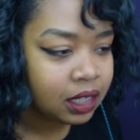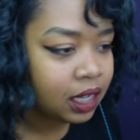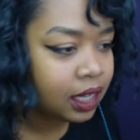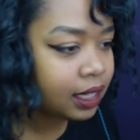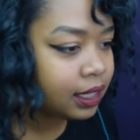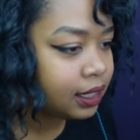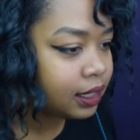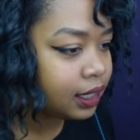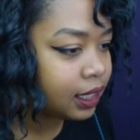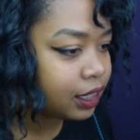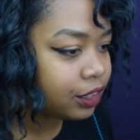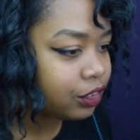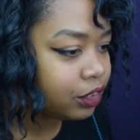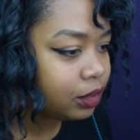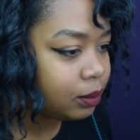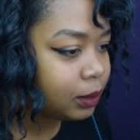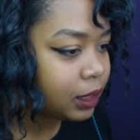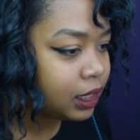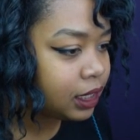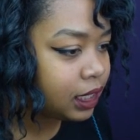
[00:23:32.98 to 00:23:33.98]
I didn't
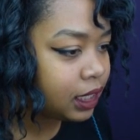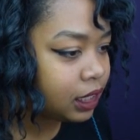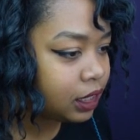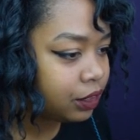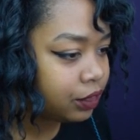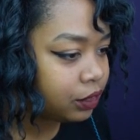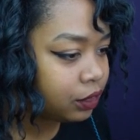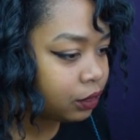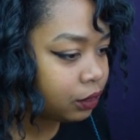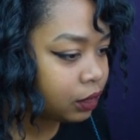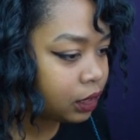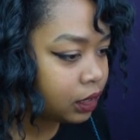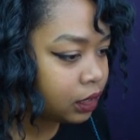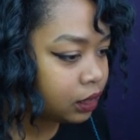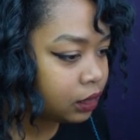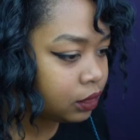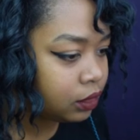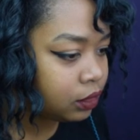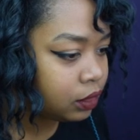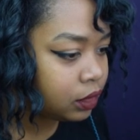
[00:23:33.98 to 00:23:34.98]
actually make any. So I
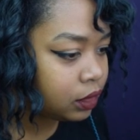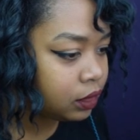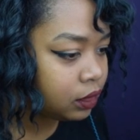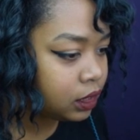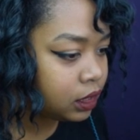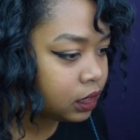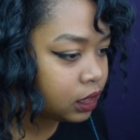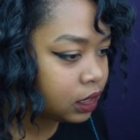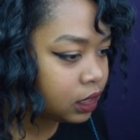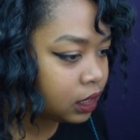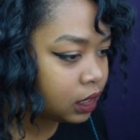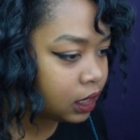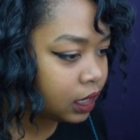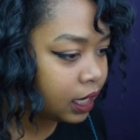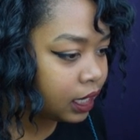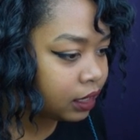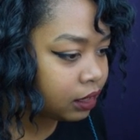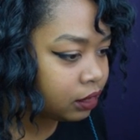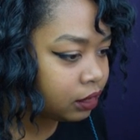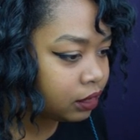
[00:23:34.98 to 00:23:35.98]
need you to dig in
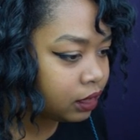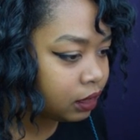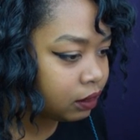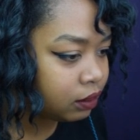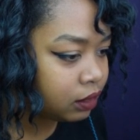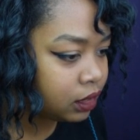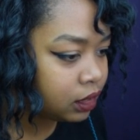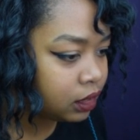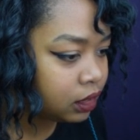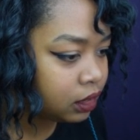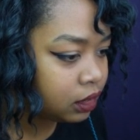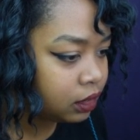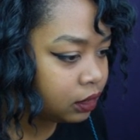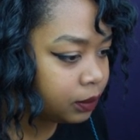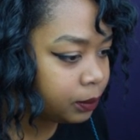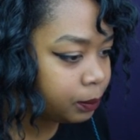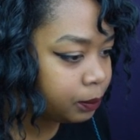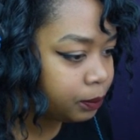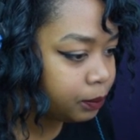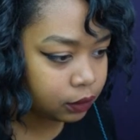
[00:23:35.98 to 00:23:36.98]
ladder down here.
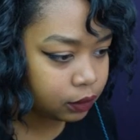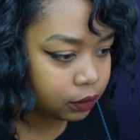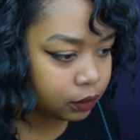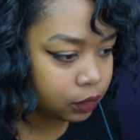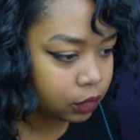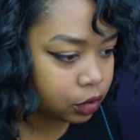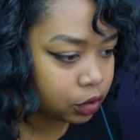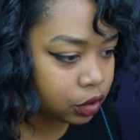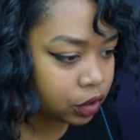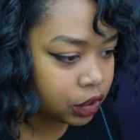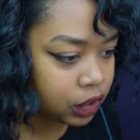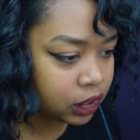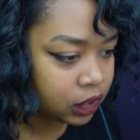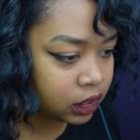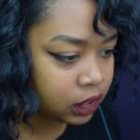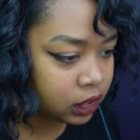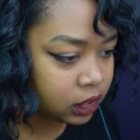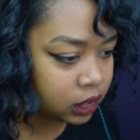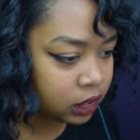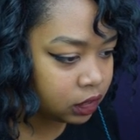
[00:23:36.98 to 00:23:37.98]

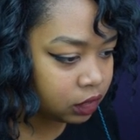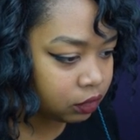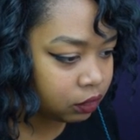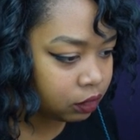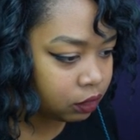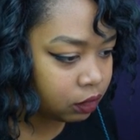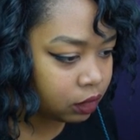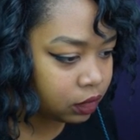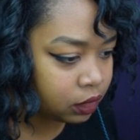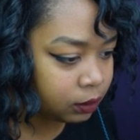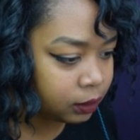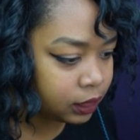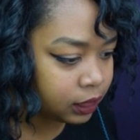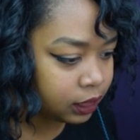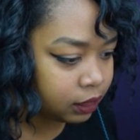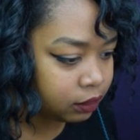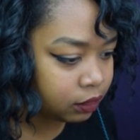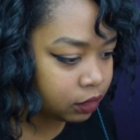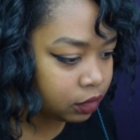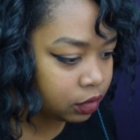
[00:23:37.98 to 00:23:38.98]
Urgently. Oh, go all the way
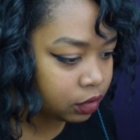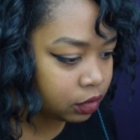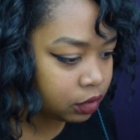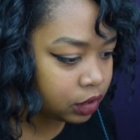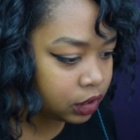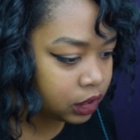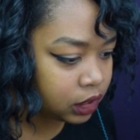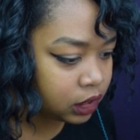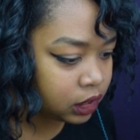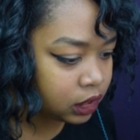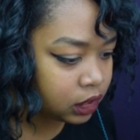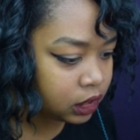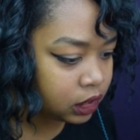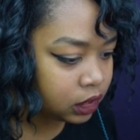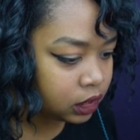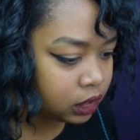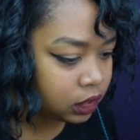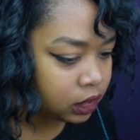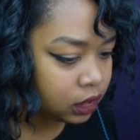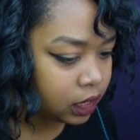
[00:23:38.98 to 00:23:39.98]
down. Urgently.
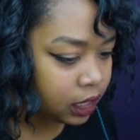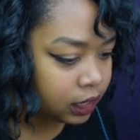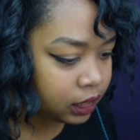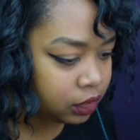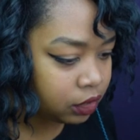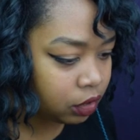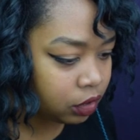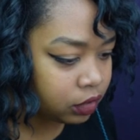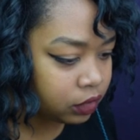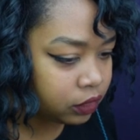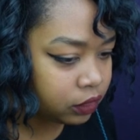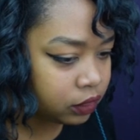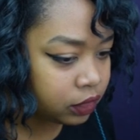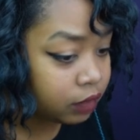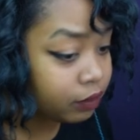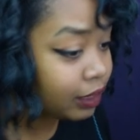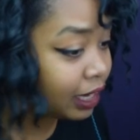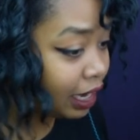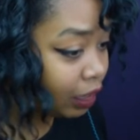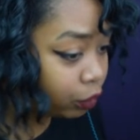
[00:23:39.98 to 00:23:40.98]
I need all this
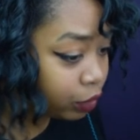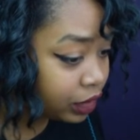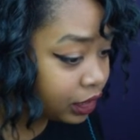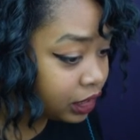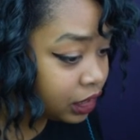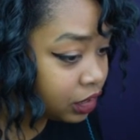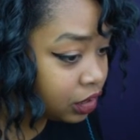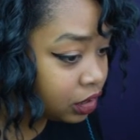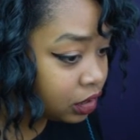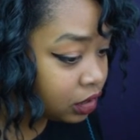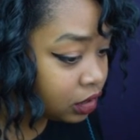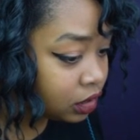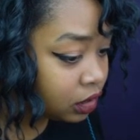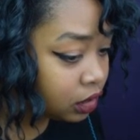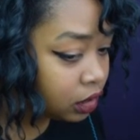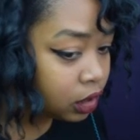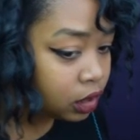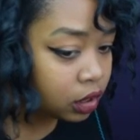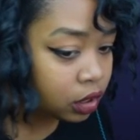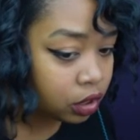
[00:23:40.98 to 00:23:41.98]
stuff out of here.
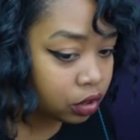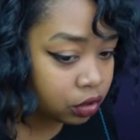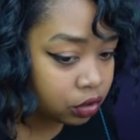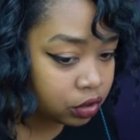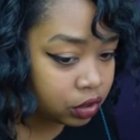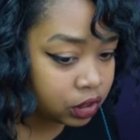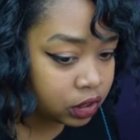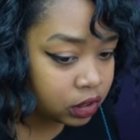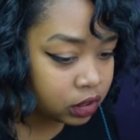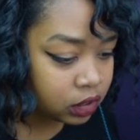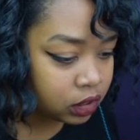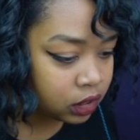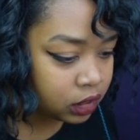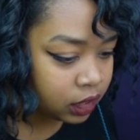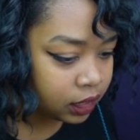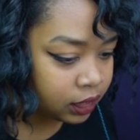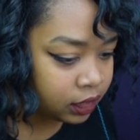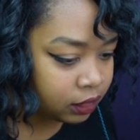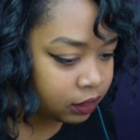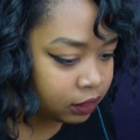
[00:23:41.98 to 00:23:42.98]
Urgently.
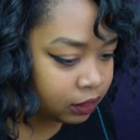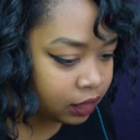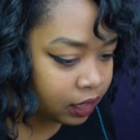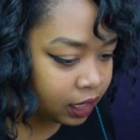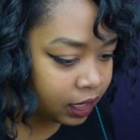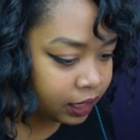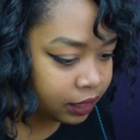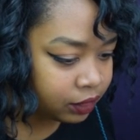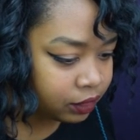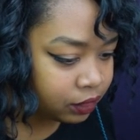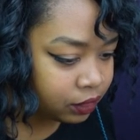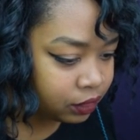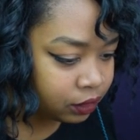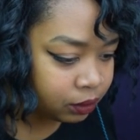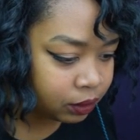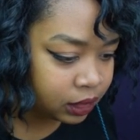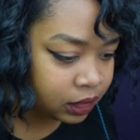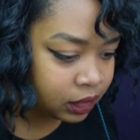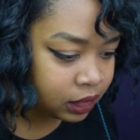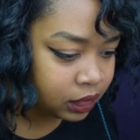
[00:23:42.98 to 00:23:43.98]
I need tiles
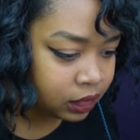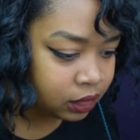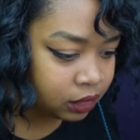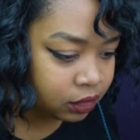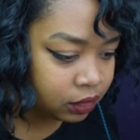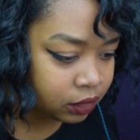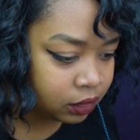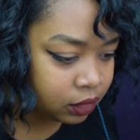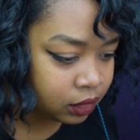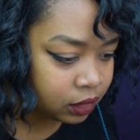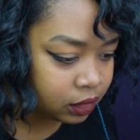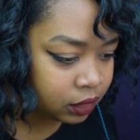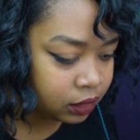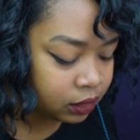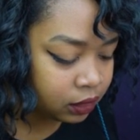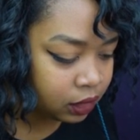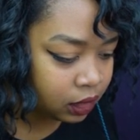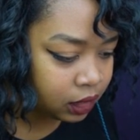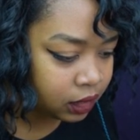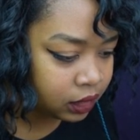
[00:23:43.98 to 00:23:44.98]
right here so
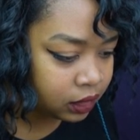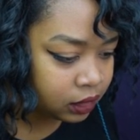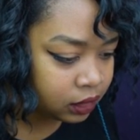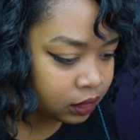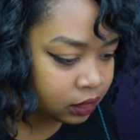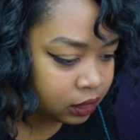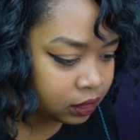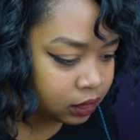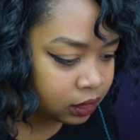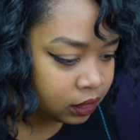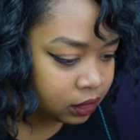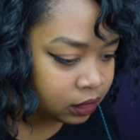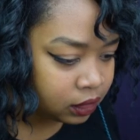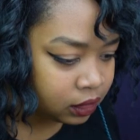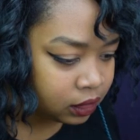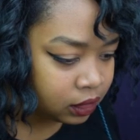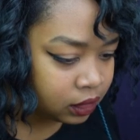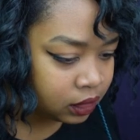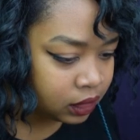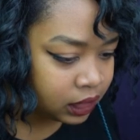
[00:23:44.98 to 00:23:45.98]
it's not
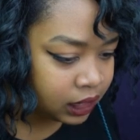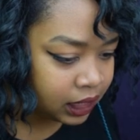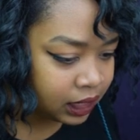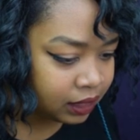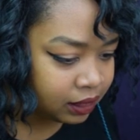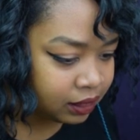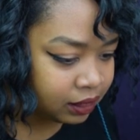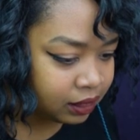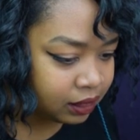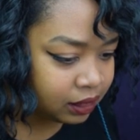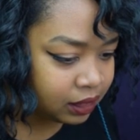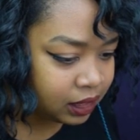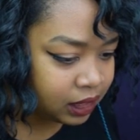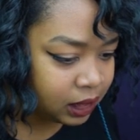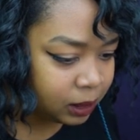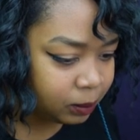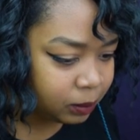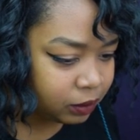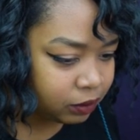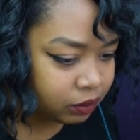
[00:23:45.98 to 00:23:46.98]
that
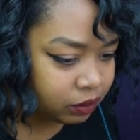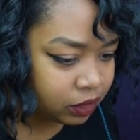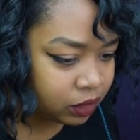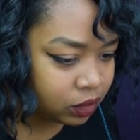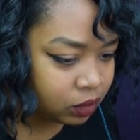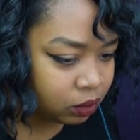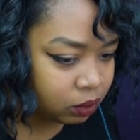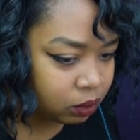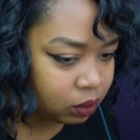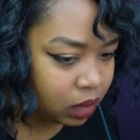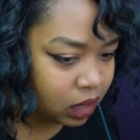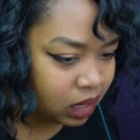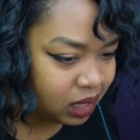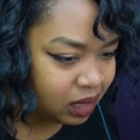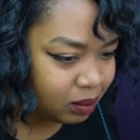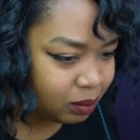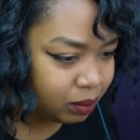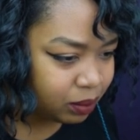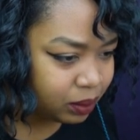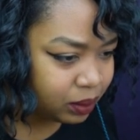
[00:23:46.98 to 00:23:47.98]
deep of a drop.